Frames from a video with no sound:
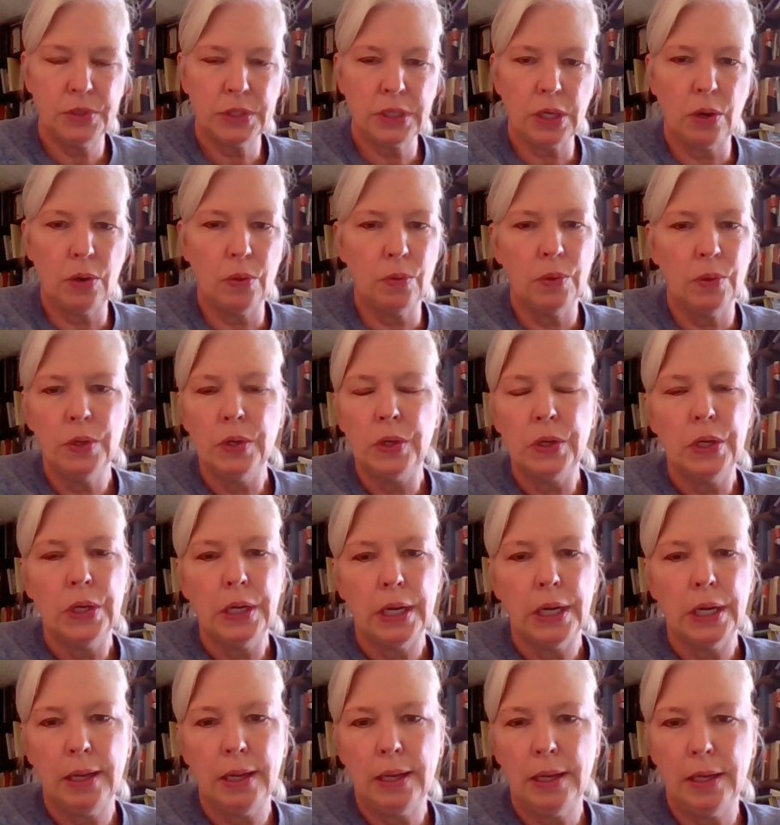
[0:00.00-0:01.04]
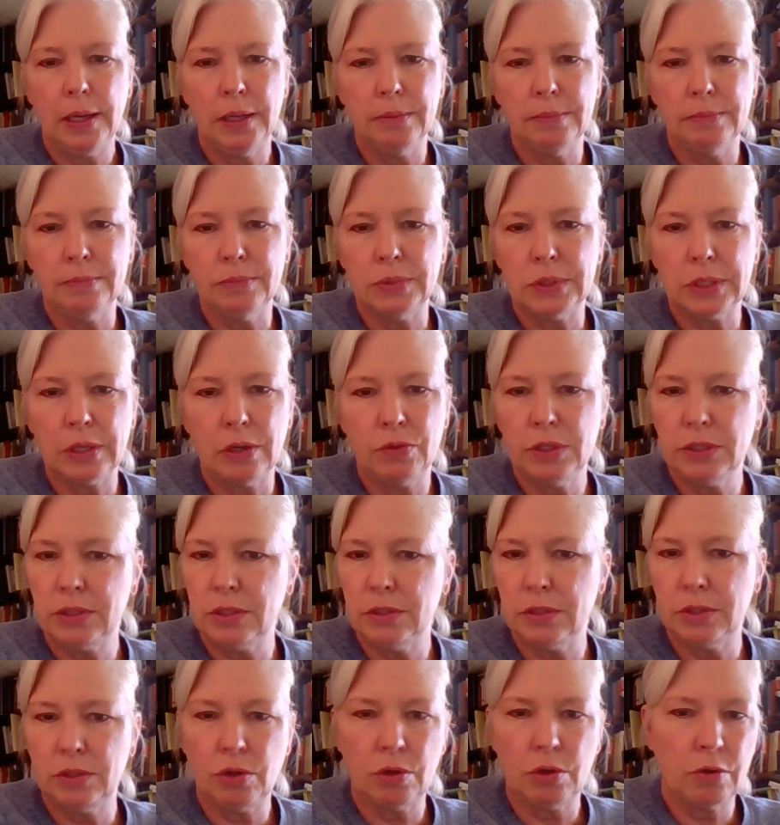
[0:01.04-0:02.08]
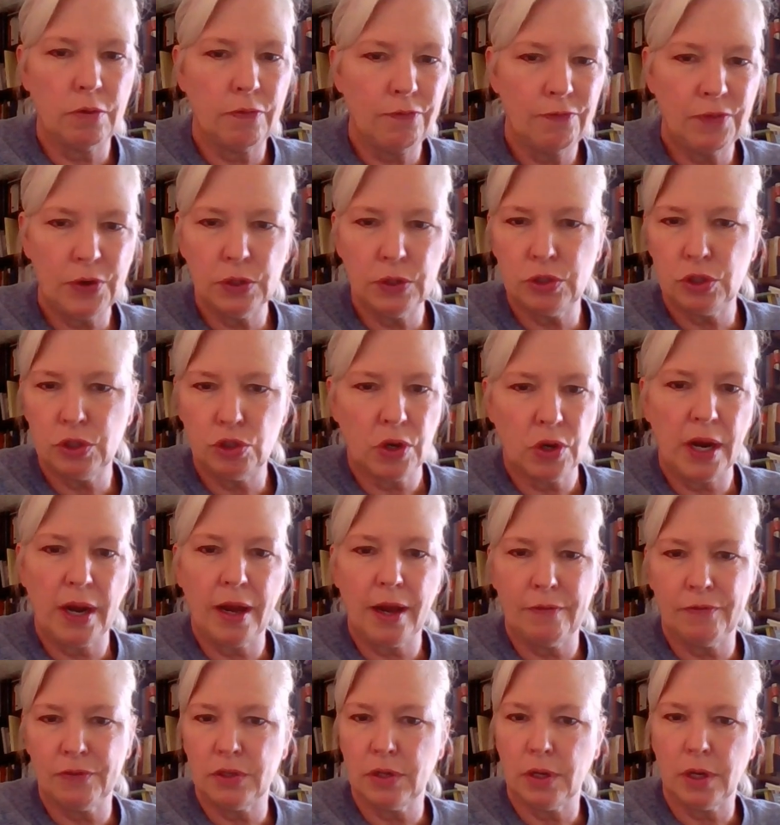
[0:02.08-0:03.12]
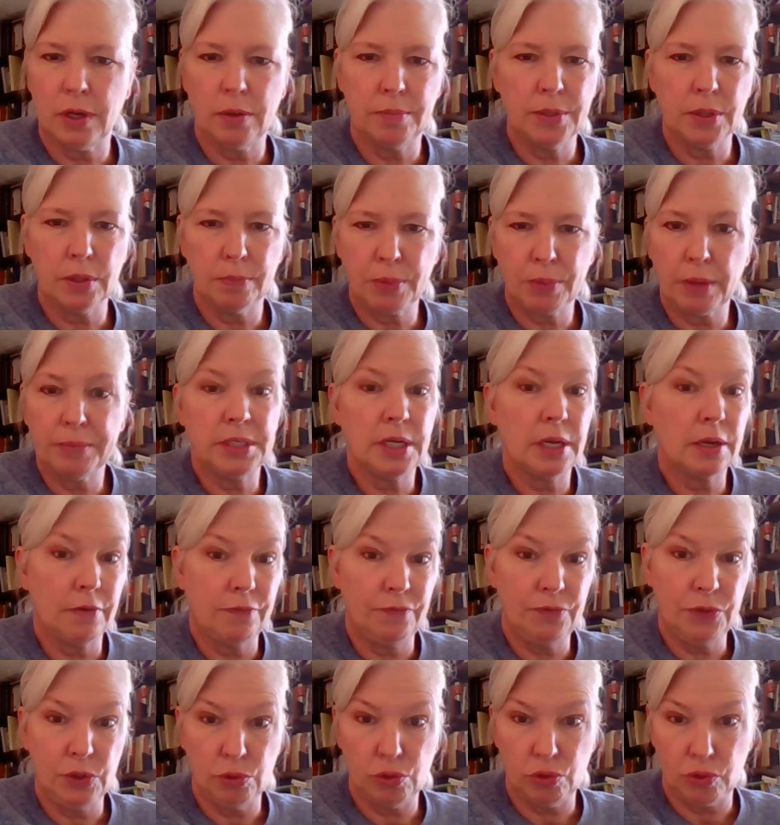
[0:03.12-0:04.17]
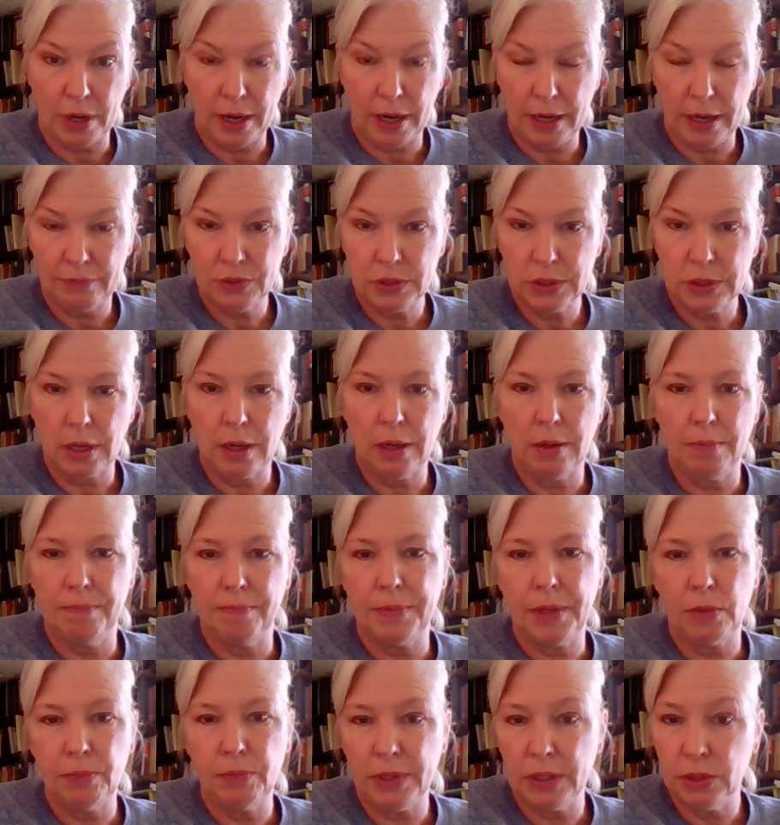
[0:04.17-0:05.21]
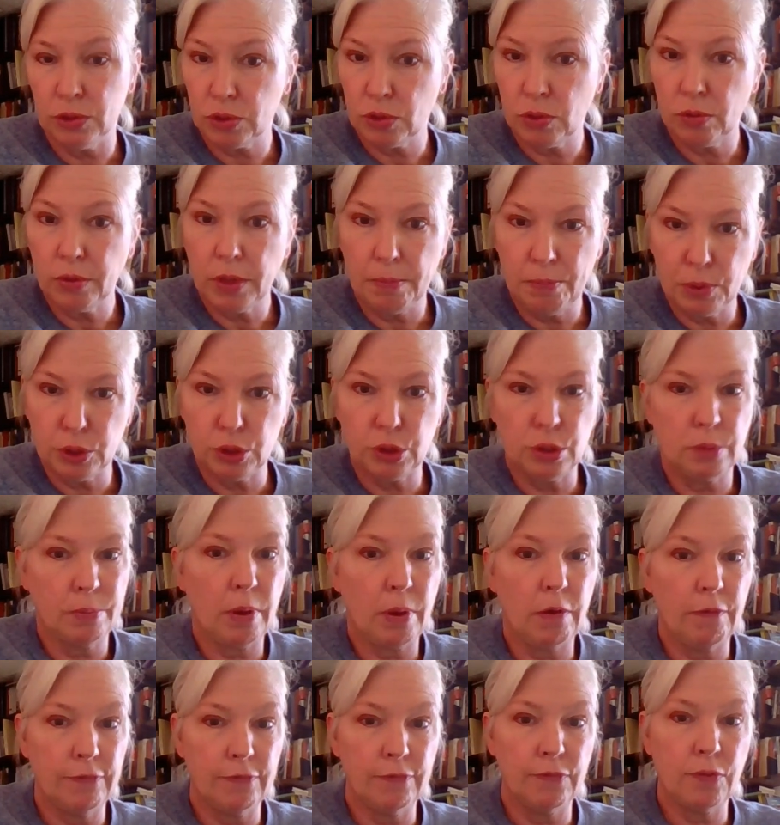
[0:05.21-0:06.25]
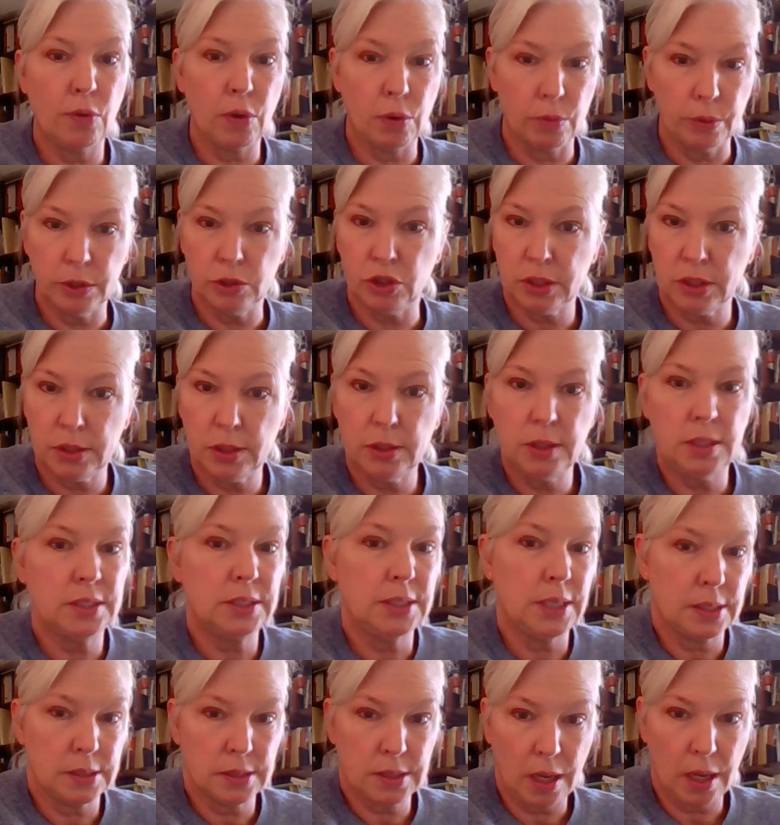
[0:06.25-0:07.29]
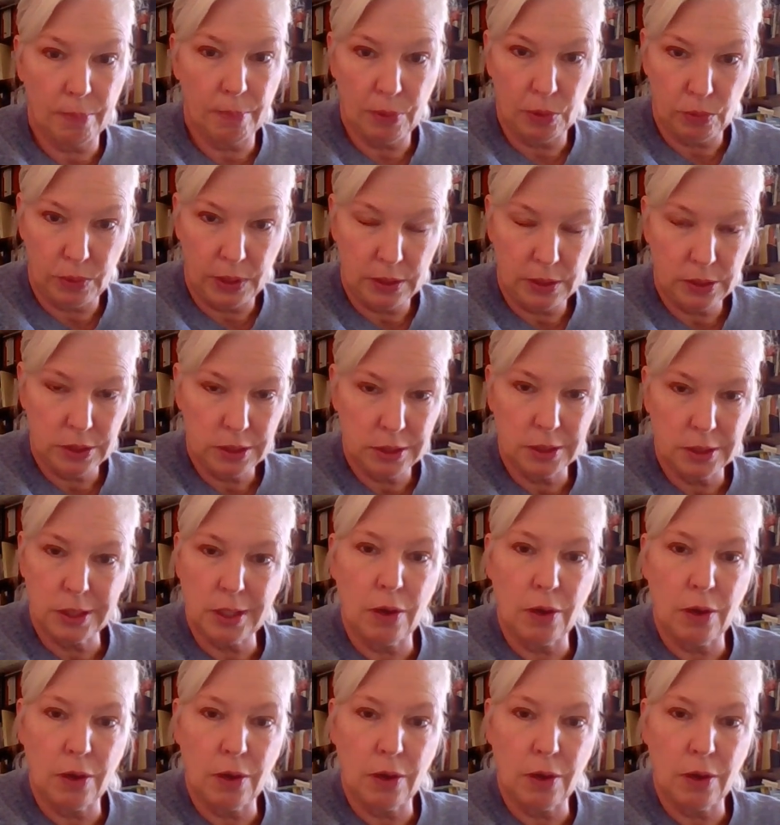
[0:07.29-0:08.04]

So this is your first draft. It'll probably take a few drafts, and we can certainly push the ball forward just in these next couple of weeks.